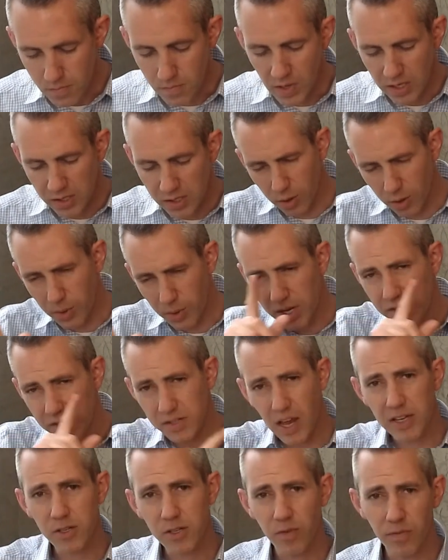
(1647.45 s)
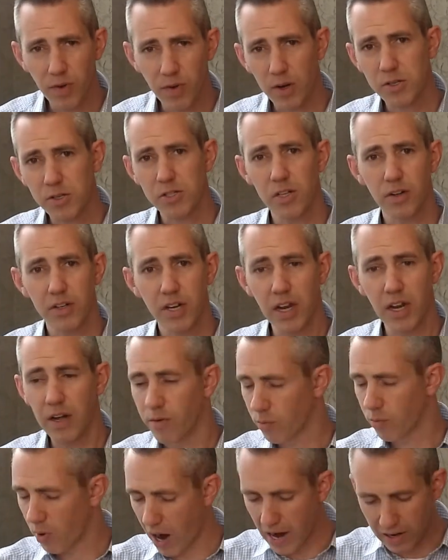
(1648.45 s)
So he says in verse 13,
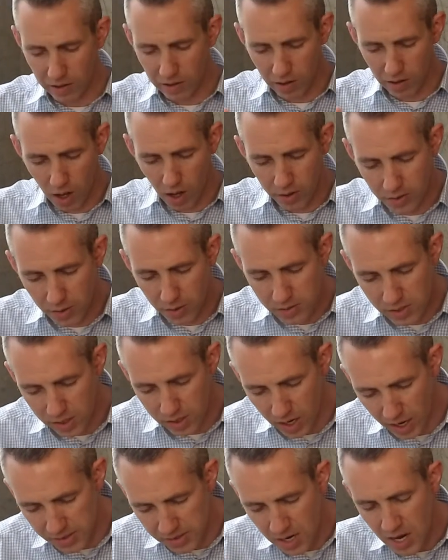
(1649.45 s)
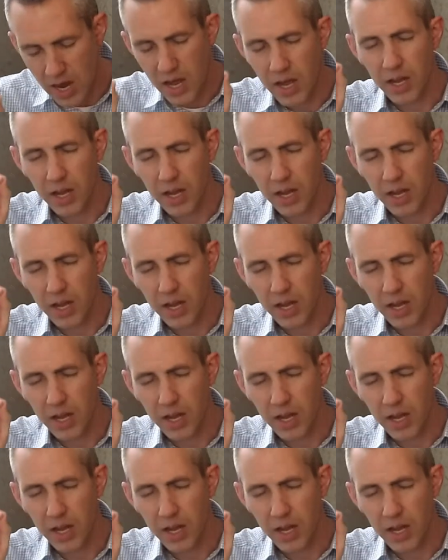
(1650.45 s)
right along those lines,